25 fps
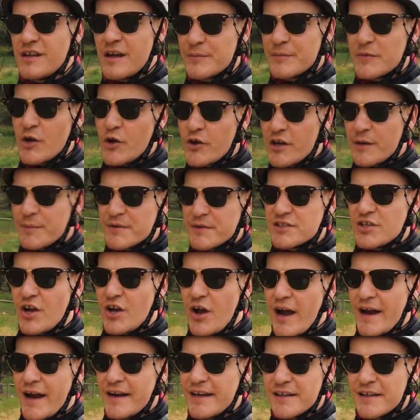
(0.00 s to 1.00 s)
I'm going up a
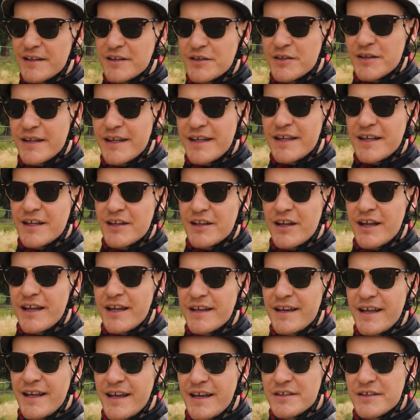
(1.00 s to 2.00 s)
tiny little
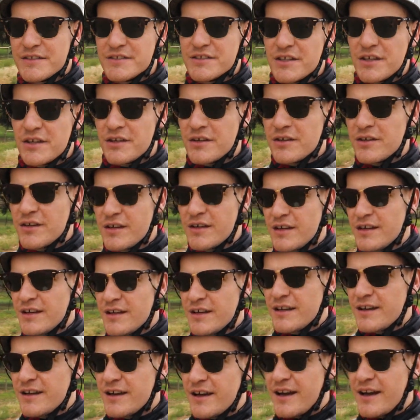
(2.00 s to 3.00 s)
incline now, so
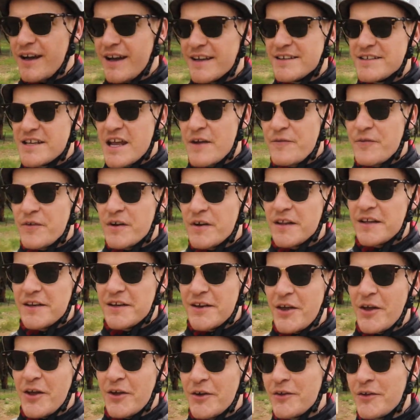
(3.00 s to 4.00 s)
I definitely
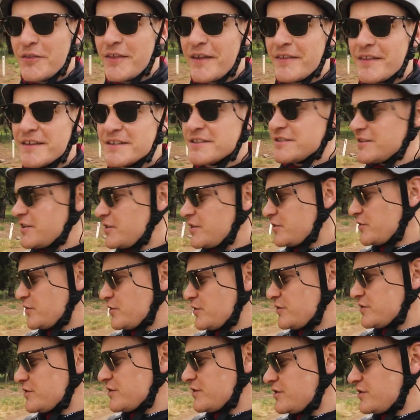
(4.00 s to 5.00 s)
know that this is on
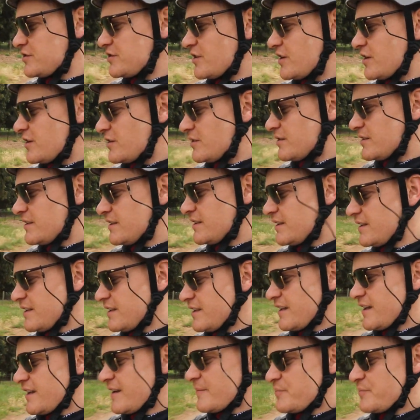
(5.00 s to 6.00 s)
cruise control.
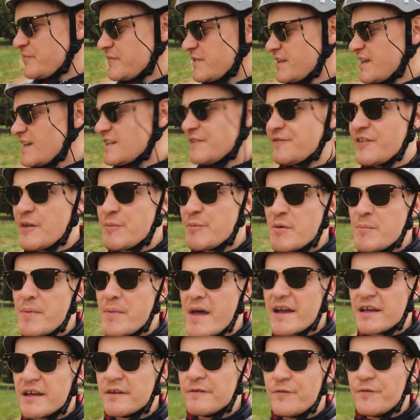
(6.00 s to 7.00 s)
It's flipping
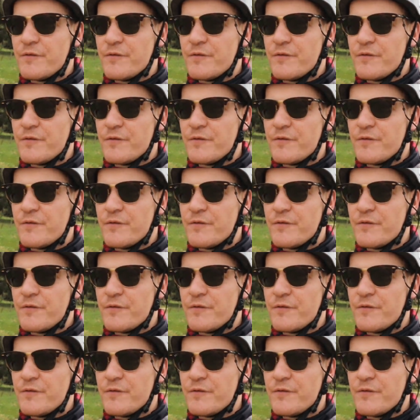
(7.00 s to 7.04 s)
back and